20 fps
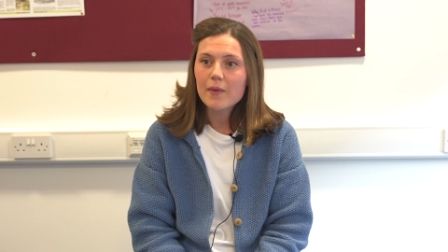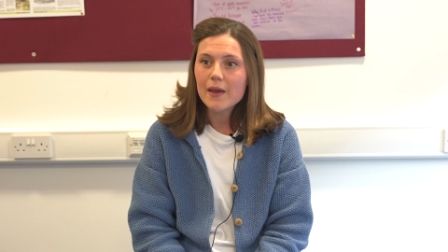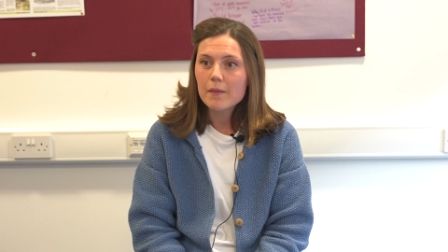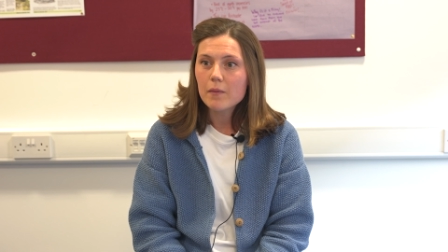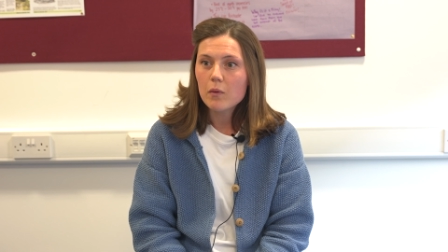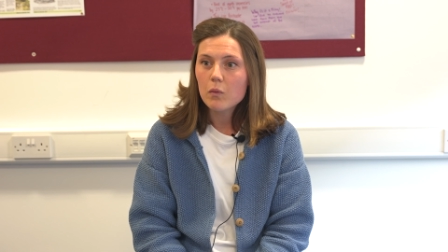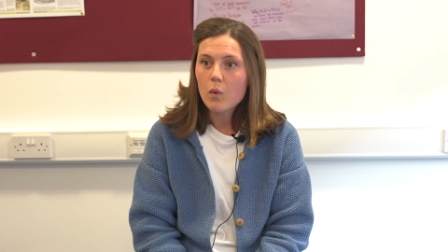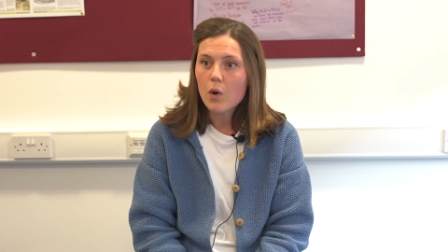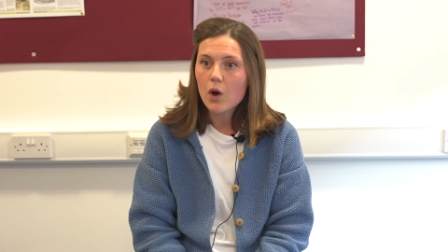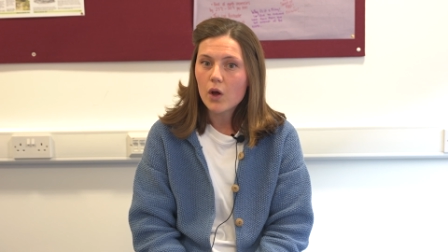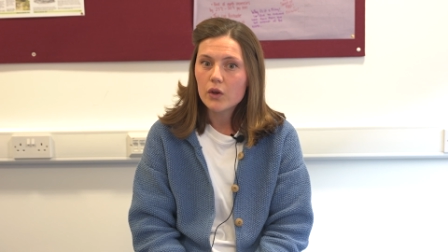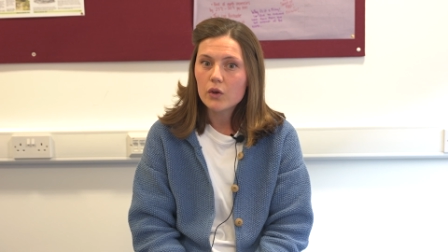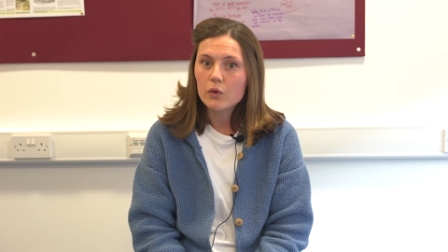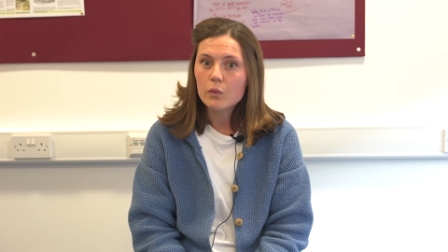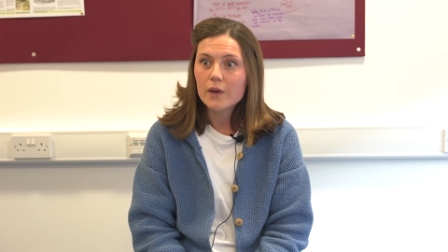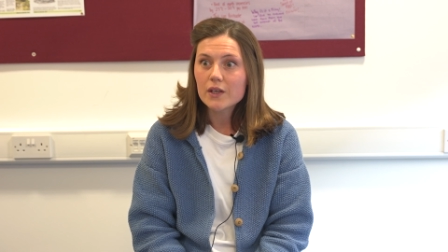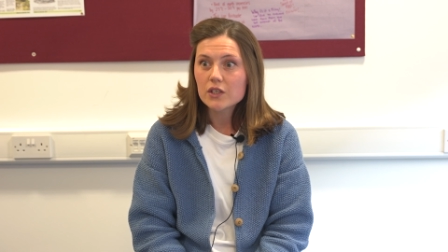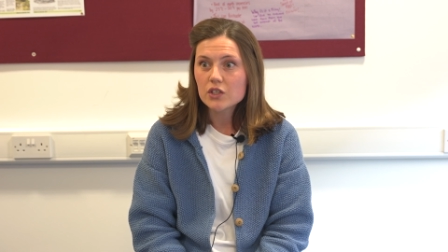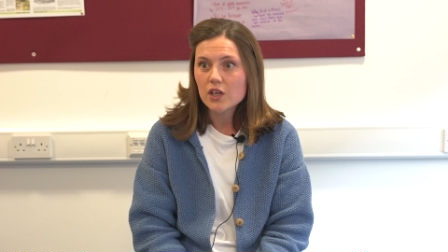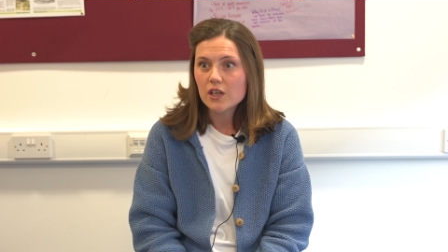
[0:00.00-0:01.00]
paper one,
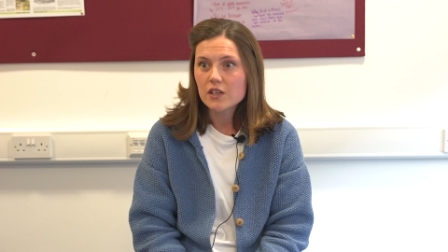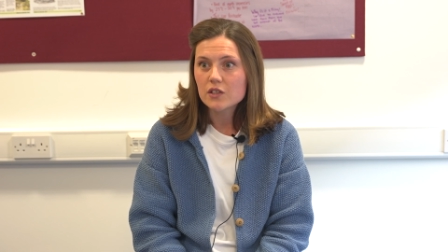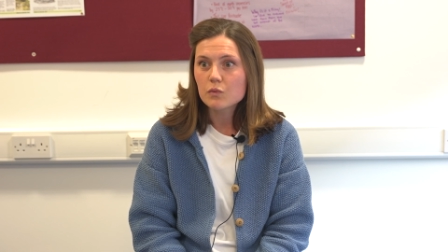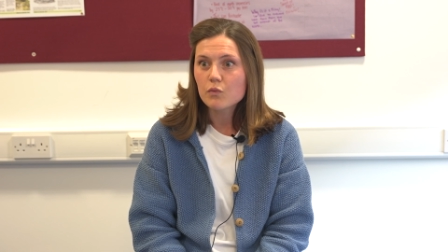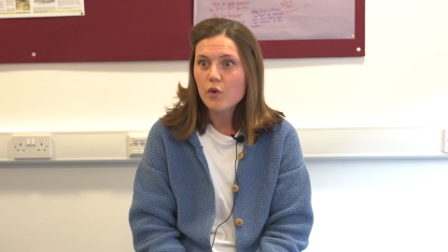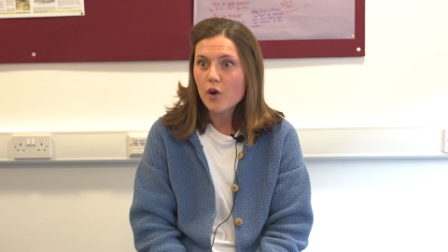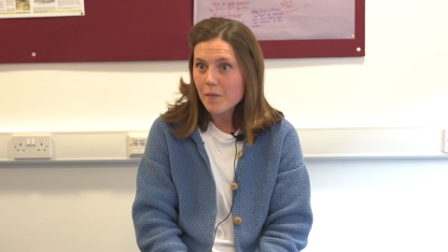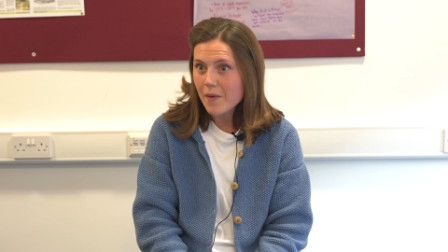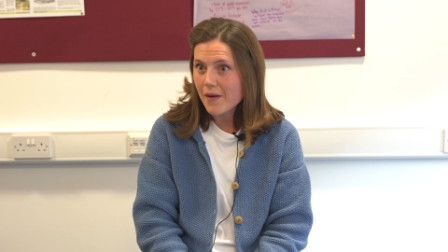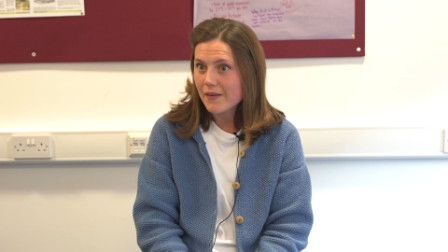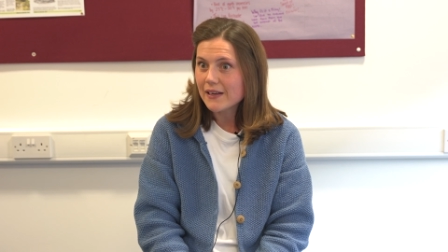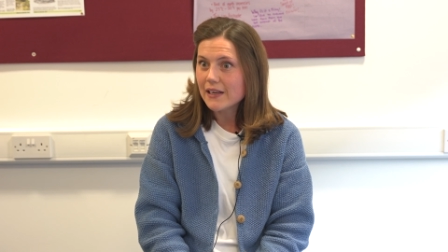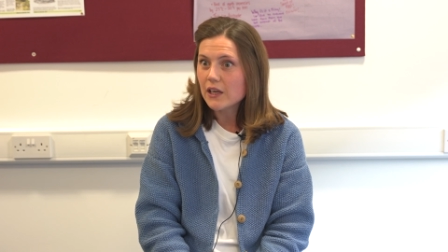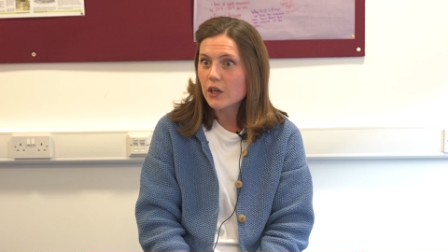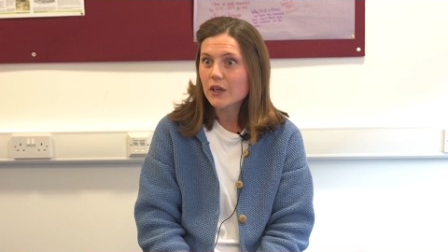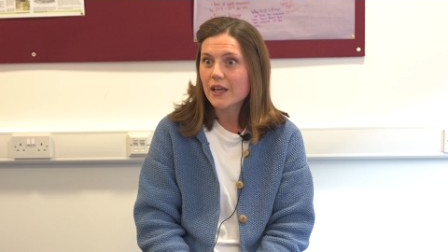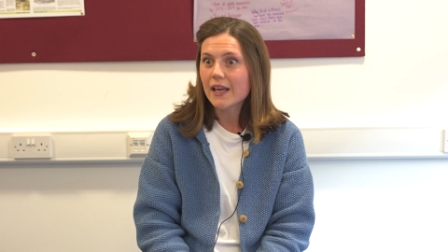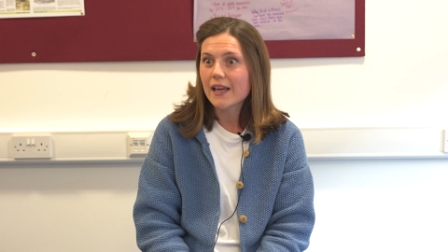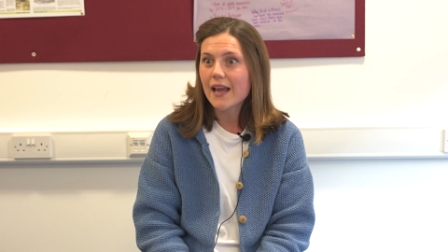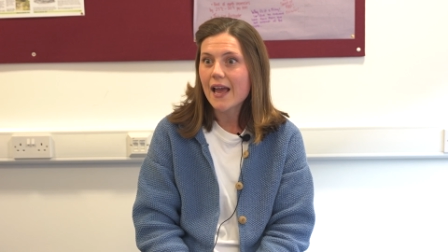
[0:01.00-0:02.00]
which is primarily
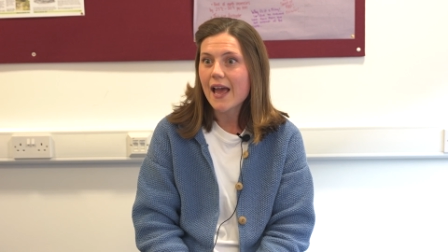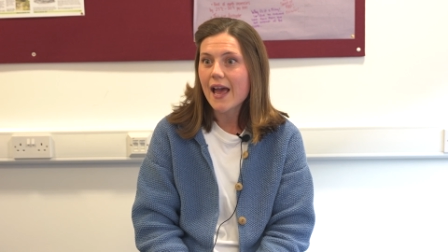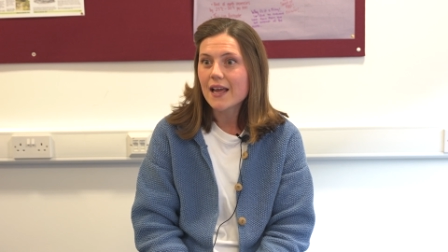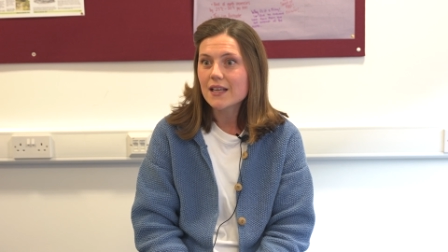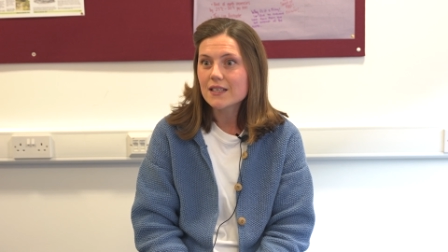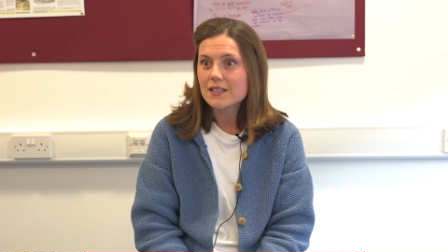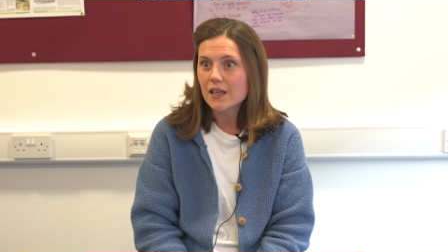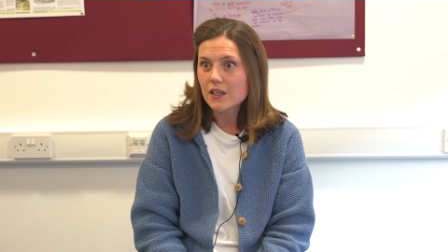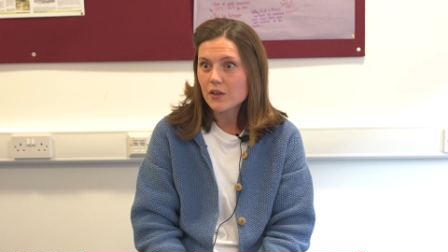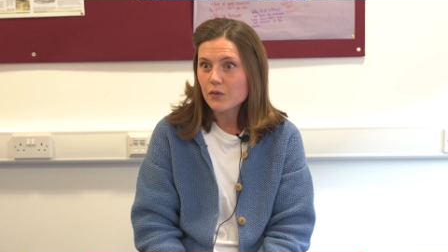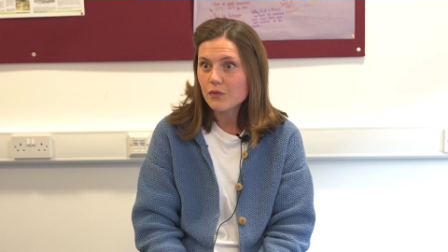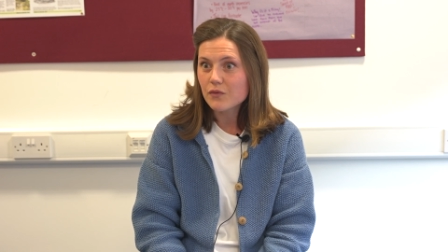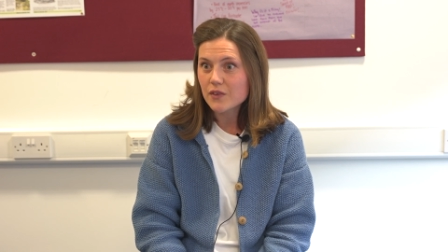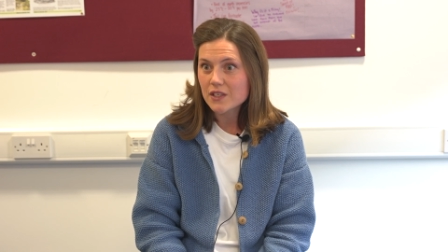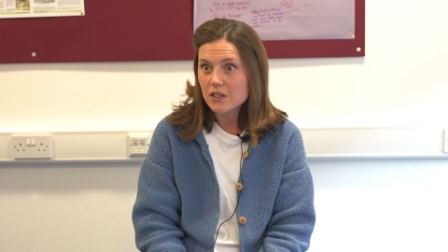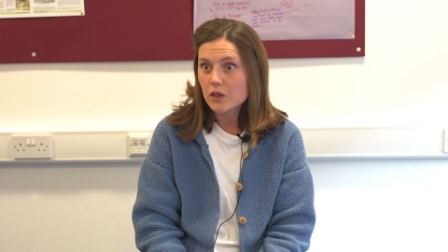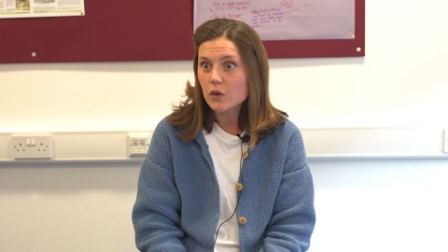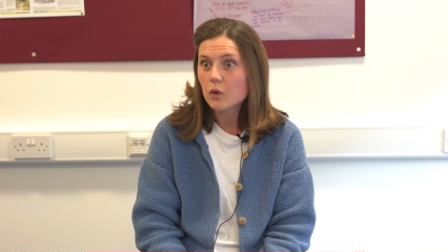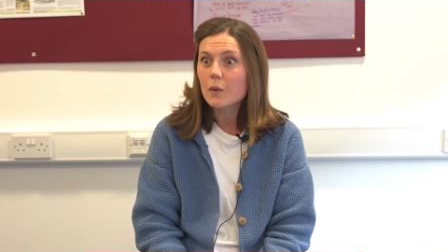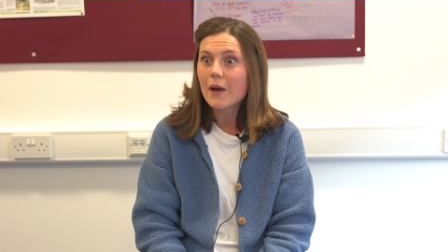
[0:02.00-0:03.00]
looking at the
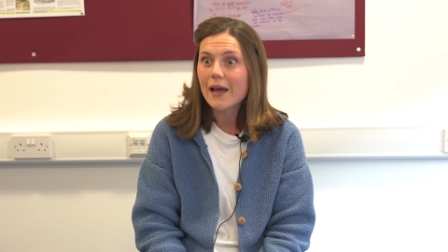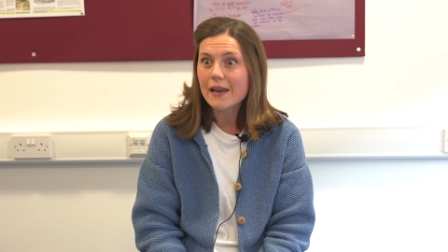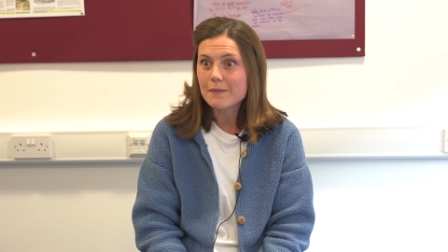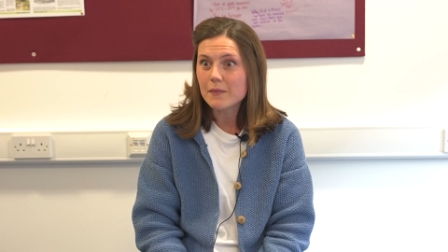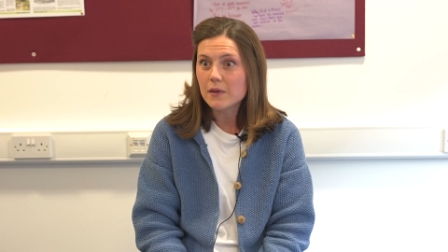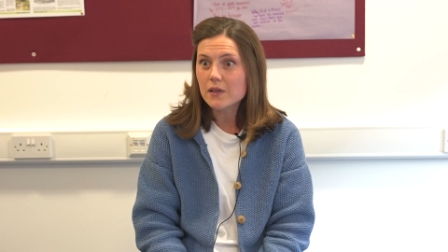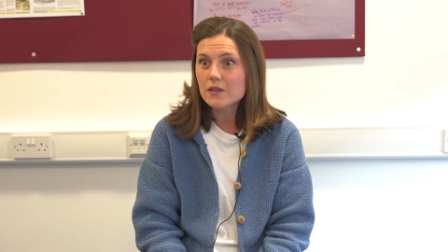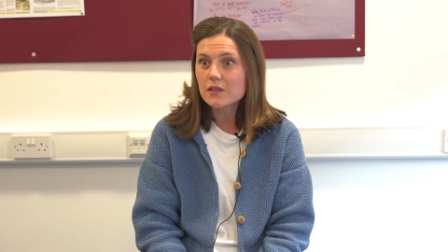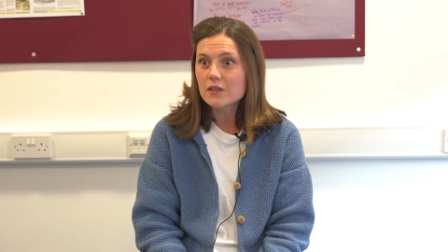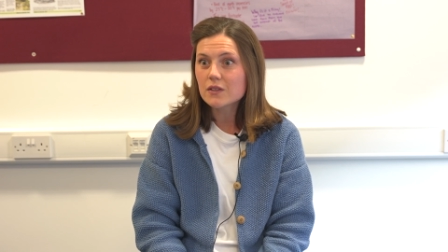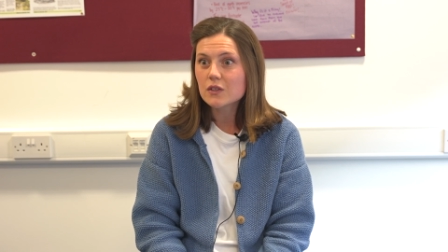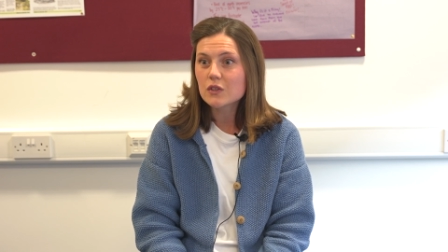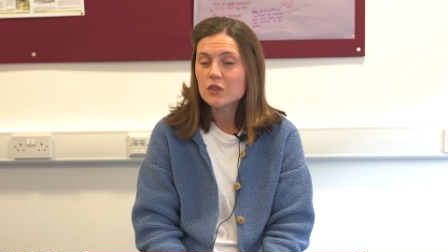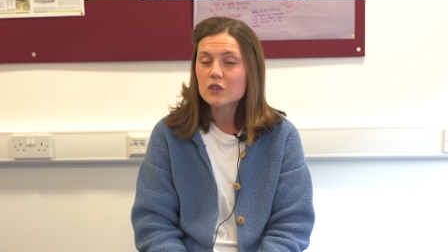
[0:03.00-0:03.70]
physical elements.